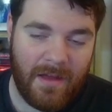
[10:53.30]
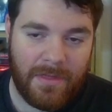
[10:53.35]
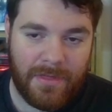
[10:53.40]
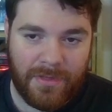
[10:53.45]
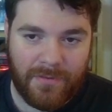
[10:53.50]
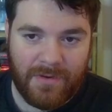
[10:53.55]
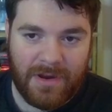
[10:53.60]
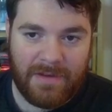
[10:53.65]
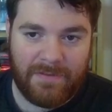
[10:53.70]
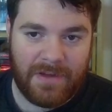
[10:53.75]

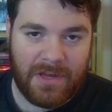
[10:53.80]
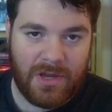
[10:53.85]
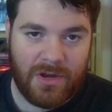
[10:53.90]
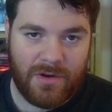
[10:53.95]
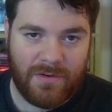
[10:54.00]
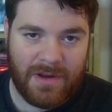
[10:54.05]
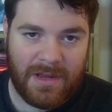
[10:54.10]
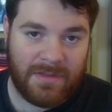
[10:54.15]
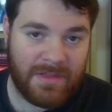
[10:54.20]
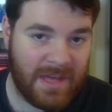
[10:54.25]
3 for
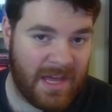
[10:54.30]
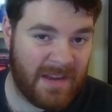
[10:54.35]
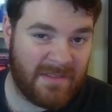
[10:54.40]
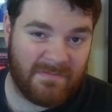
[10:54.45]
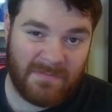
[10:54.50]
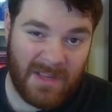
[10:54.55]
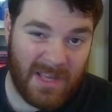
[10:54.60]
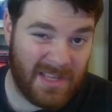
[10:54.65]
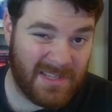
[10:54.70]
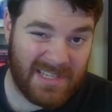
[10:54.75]
Yuri, then
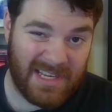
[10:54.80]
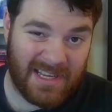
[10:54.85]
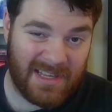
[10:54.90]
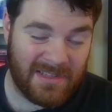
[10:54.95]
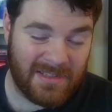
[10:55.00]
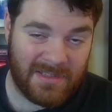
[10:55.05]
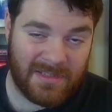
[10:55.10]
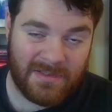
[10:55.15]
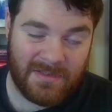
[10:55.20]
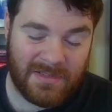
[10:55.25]
a
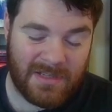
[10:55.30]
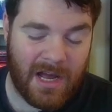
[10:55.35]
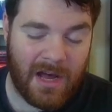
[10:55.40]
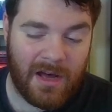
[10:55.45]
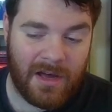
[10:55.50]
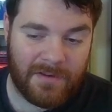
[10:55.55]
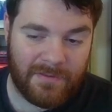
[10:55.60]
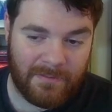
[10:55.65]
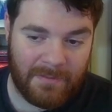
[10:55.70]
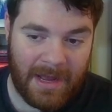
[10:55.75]
second
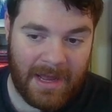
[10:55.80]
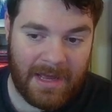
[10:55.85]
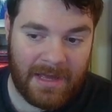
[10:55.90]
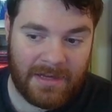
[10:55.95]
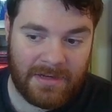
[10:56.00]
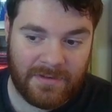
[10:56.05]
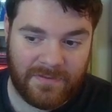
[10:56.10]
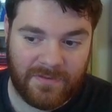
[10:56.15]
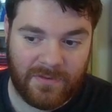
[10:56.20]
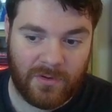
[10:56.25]
card from
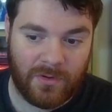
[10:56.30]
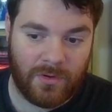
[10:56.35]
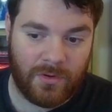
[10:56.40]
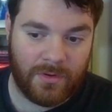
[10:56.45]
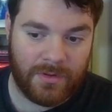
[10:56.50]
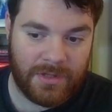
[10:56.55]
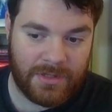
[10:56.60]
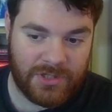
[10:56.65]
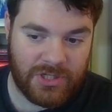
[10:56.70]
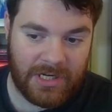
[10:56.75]
hand for
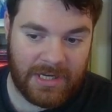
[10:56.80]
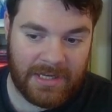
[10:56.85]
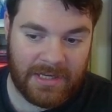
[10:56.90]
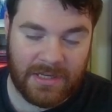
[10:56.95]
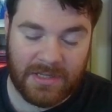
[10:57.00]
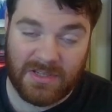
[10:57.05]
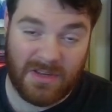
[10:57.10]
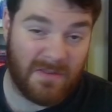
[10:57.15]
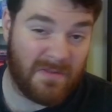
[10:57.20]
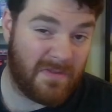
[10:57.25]
the
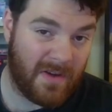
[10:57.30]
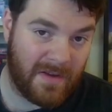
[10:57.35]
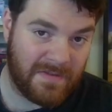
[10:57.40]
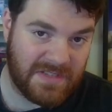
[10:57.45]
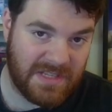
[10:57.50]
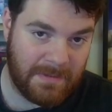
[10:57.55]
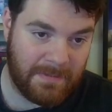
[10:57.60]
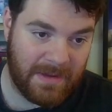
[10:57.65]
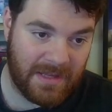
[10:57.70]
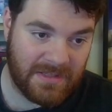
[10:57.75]
Chelinka, so 5
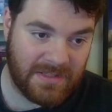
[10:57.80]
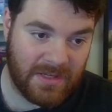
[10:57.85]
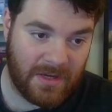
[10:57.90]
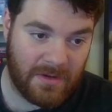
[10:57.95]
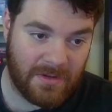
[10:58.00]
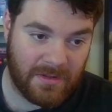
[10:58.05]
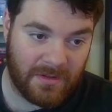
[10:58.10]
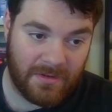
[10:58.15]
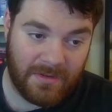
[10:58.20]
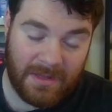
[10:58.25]
CP in
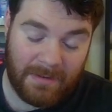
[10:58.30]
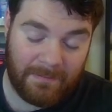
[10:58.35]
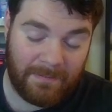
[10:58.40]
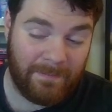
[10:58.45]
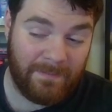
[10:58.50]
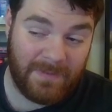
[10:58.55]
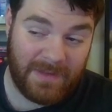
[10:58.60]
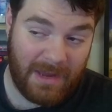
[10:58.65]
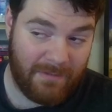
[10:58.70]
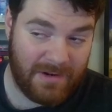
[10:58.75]
total, then
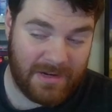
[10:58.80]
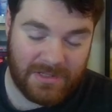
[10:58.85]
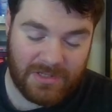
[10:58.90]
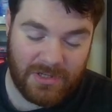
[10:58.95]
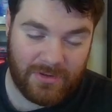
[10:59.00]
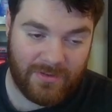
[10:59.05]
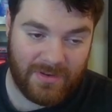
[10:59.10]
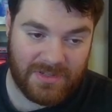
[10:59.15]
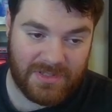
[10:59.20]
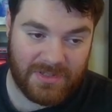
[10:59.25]
get rid of 2
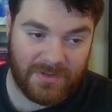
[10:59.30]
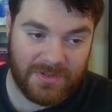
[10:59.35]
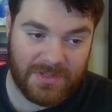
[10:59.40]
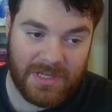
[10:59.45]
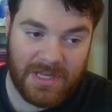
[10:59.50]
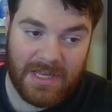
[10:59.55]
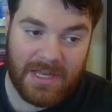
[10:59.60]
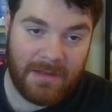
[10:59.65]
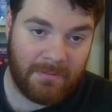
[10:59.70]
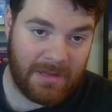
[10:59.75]
crystals,
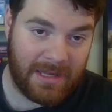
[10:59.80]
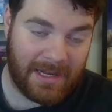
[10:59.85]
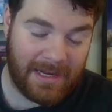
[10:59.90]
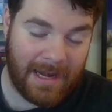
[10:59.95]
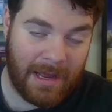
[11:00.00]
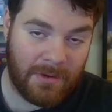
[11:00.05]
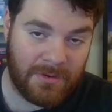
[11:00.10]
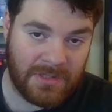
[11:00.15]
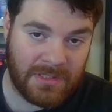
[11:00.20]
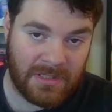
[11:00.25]
play
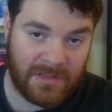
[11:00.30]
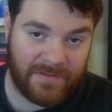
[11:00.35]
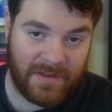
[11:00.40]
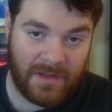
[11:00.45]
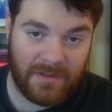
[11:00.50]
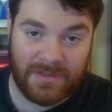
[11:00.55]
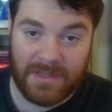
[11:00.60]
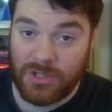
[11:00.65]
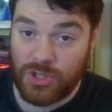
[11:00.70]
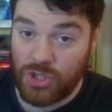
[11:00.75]
Cloud into the
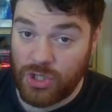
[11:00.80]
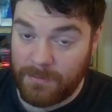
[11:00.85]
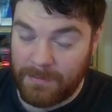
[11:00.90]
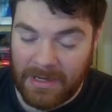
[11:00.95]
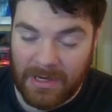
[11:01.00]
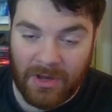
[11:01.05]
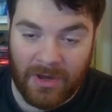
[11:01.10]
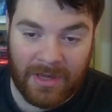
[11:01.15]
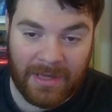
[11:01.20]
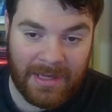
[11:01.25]
field, that should be
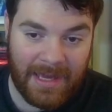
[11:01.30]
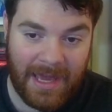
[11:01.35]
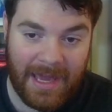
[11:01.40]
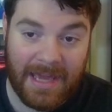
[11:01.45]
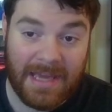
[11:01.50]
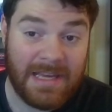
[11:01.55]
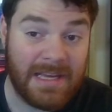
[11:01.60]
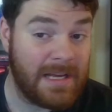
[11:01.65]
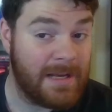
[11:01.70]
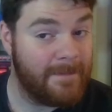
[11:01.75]

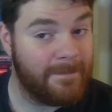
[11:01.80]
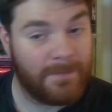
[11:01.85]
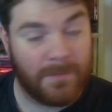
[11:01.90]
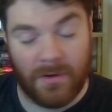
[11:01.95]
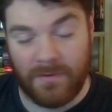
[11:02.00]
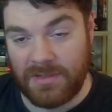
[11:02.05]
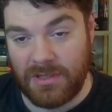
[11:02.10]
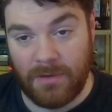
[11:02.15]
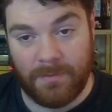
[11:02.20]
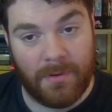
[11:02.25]
9k.
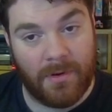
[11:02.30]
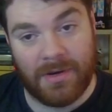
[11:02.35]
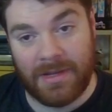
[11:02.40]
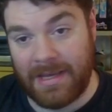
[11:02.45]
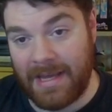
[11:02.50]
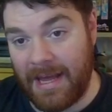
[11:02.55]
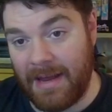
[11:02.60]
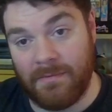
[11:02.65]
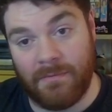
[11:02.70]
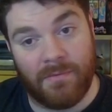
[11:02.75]
Obviously your opponent
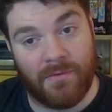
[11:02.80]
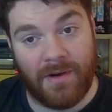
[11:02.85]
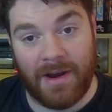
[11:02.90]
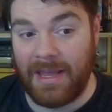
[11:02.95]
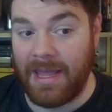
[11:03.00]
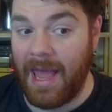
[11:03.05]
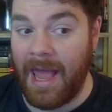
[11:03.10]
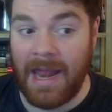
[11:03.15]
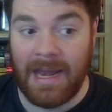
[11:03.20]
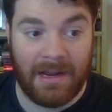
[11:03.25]
can break
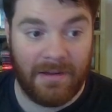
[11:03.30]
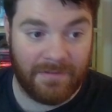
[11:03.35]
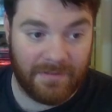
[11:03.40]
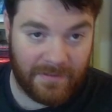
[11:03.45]
any of the